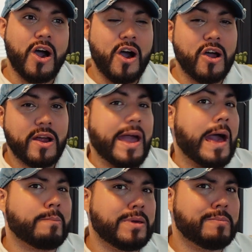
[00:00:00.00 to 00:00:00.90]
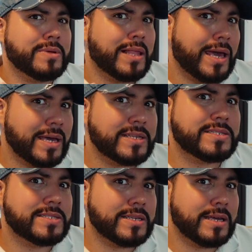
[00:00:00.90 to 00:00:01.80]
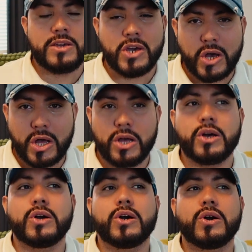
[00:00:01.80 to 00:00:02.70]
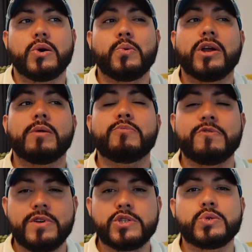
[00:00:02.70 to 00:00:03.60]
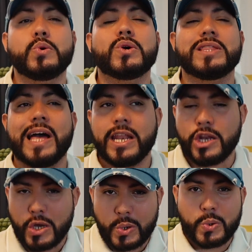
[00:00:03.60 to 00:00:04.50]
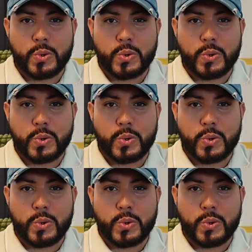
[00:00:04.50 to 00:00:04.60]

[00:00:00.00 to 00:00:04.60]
our happy place. Y'all, we are moving to Orlando,